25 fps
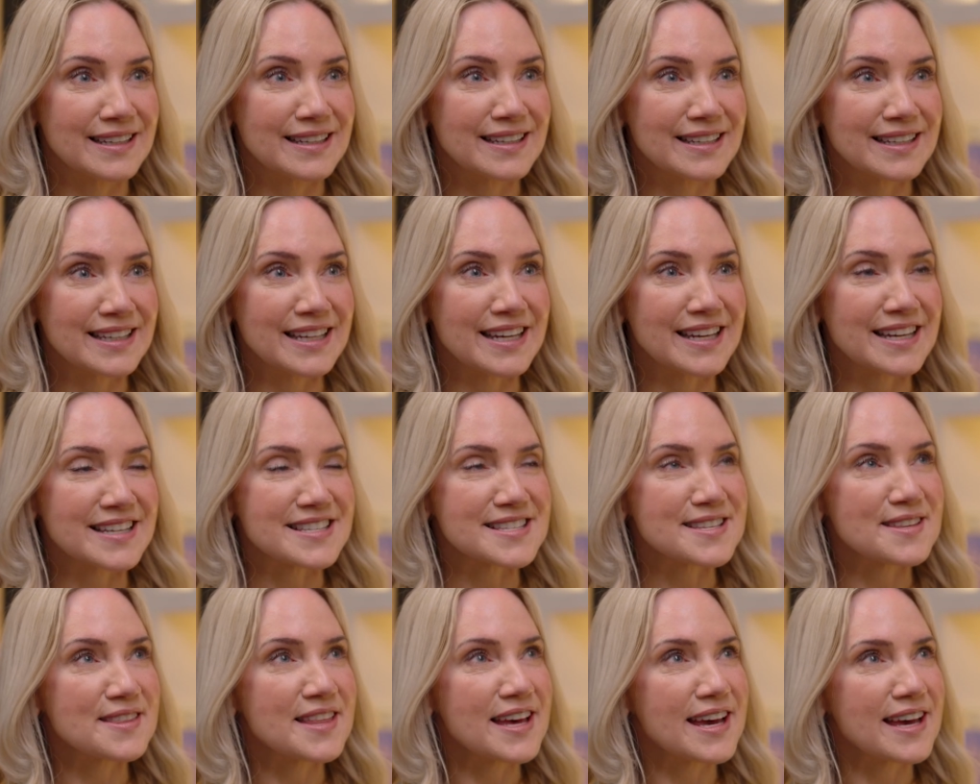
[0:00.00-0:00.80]
Yeah,
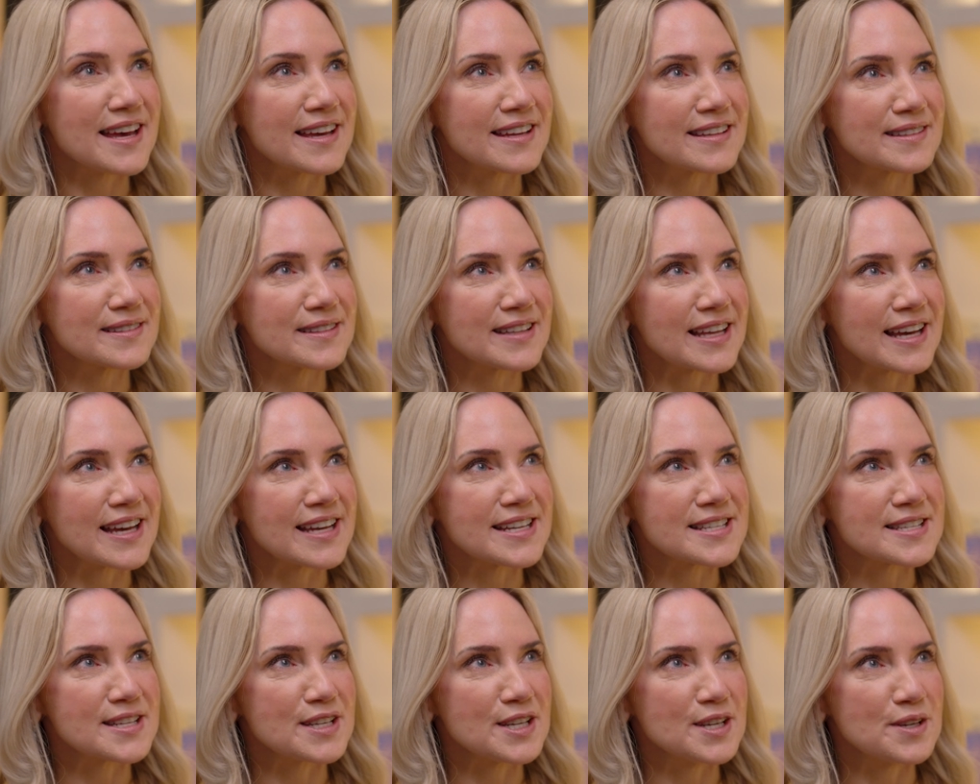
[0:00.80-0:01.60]
so that
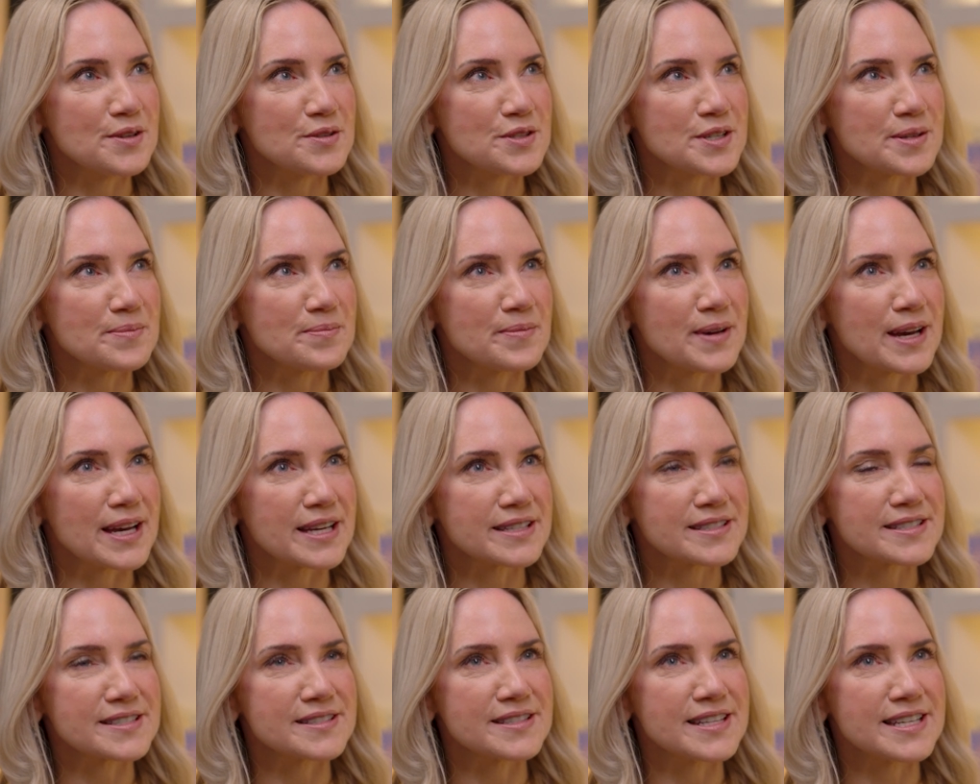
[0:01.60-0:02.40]
is a huge
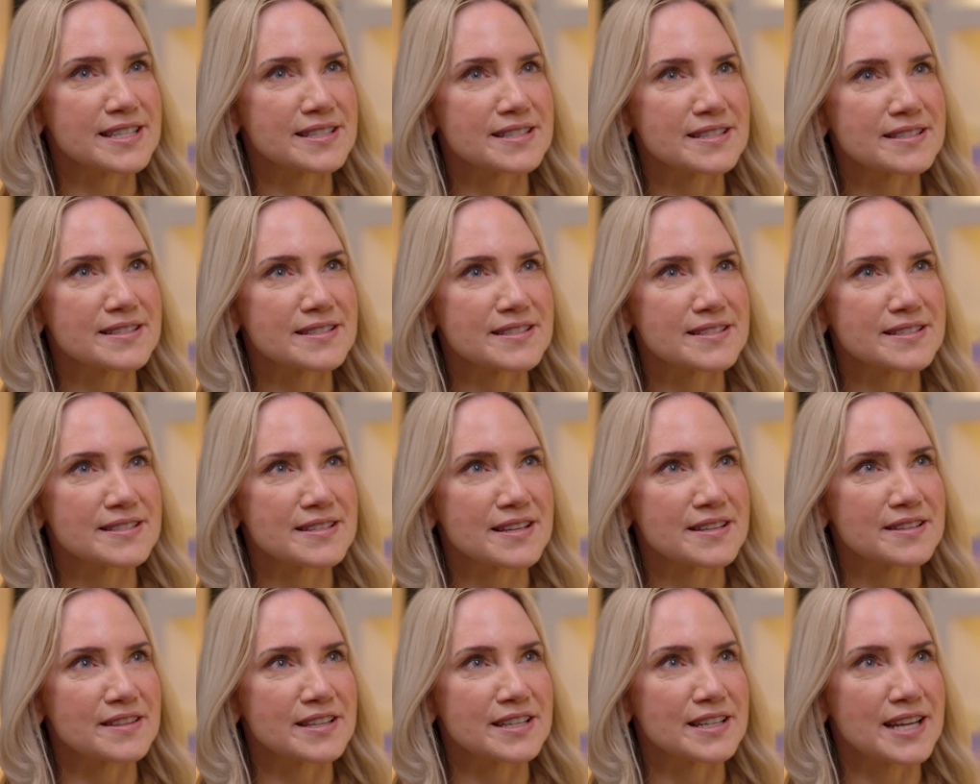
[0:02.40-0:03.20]
impact. And then
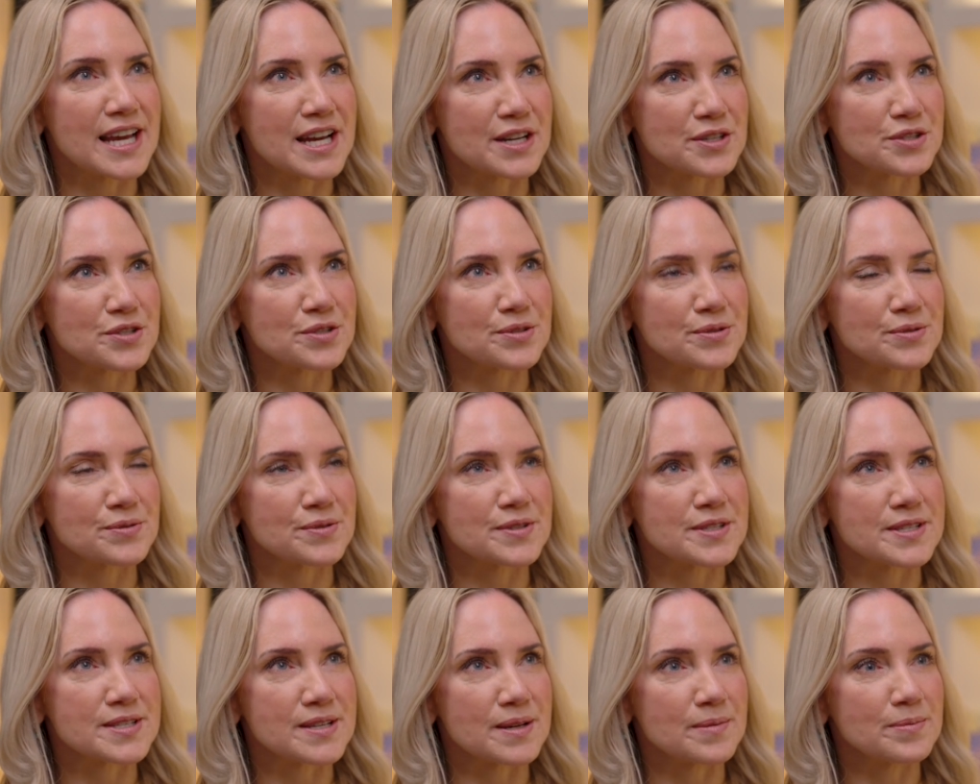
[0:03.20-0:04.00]
the
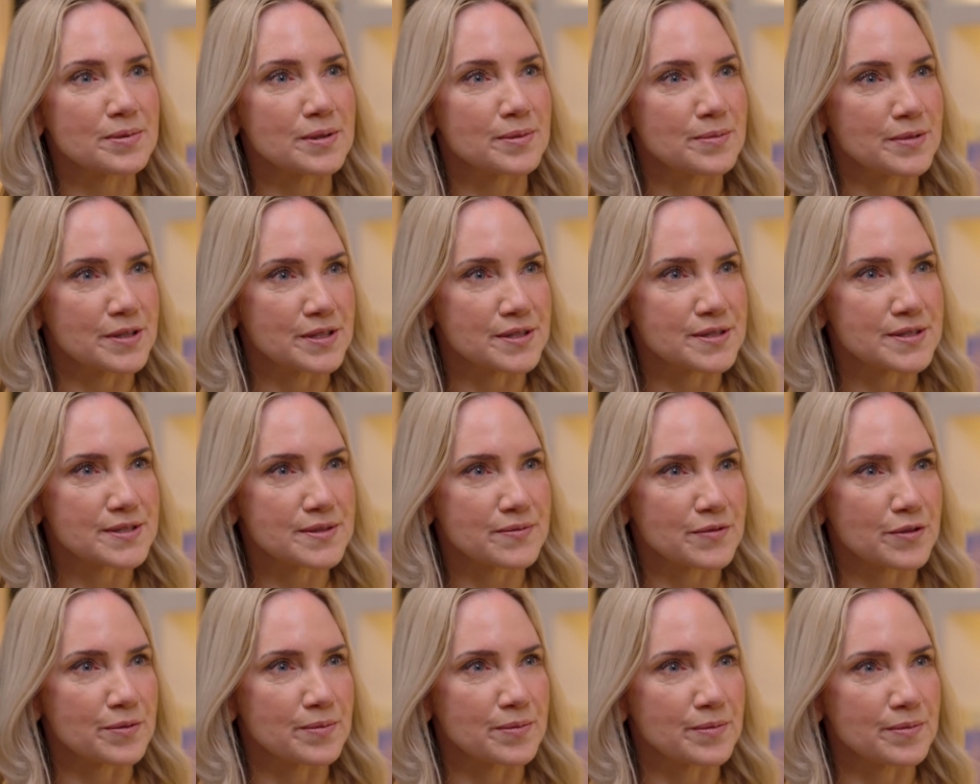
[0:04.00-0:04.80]
supplements
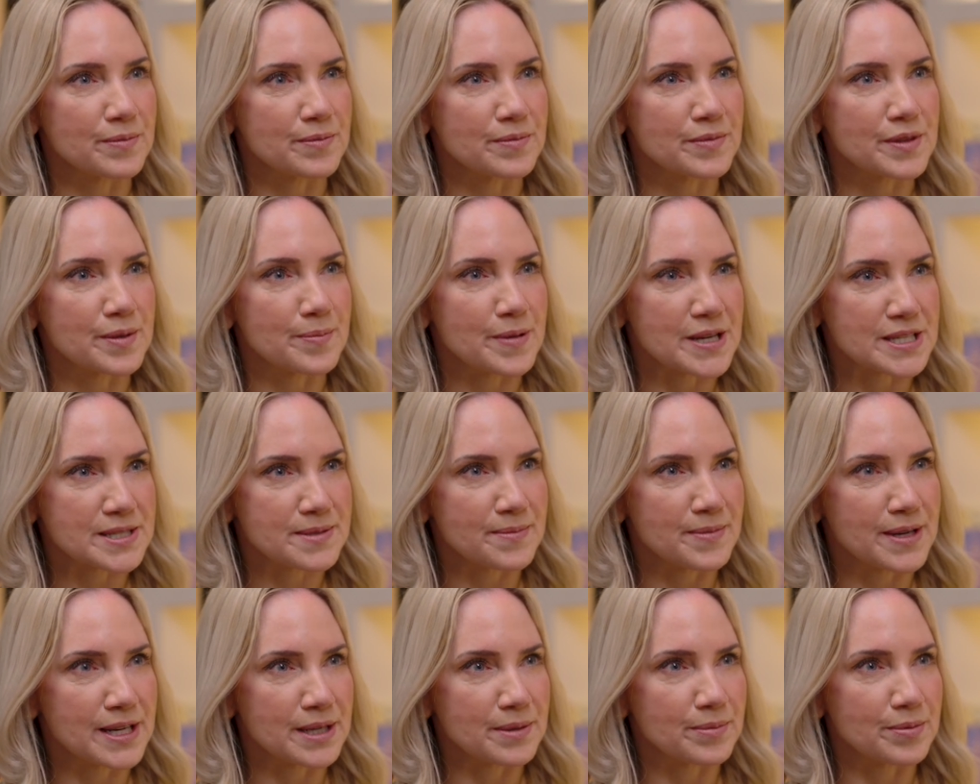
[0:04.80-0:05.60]
from the Better
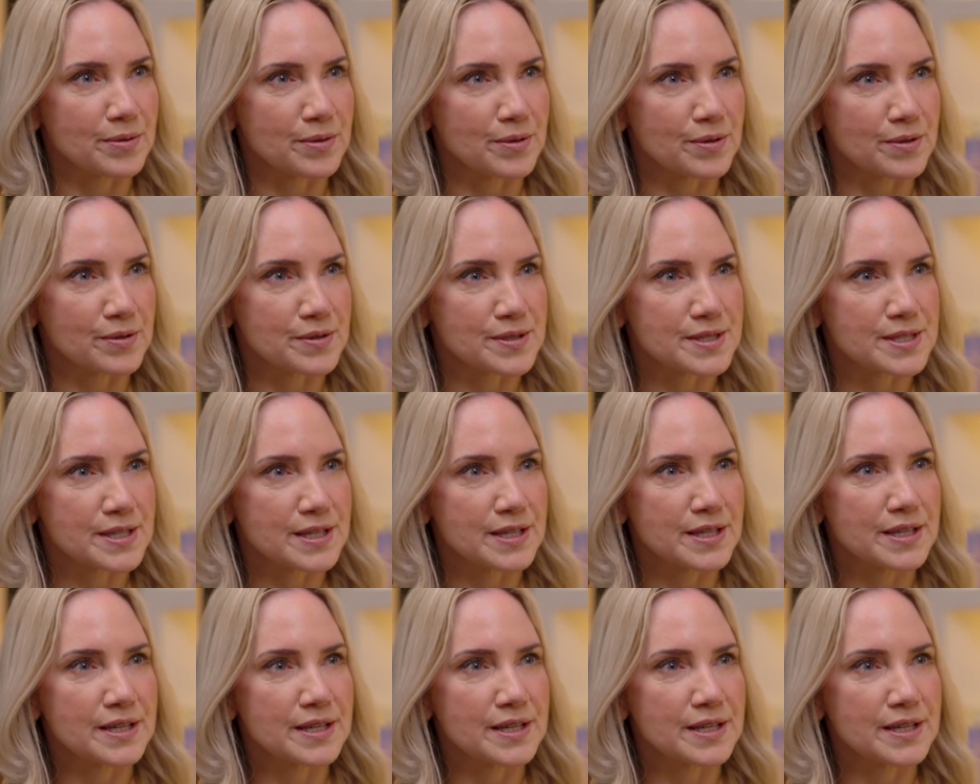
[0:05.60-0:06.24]
Menopause.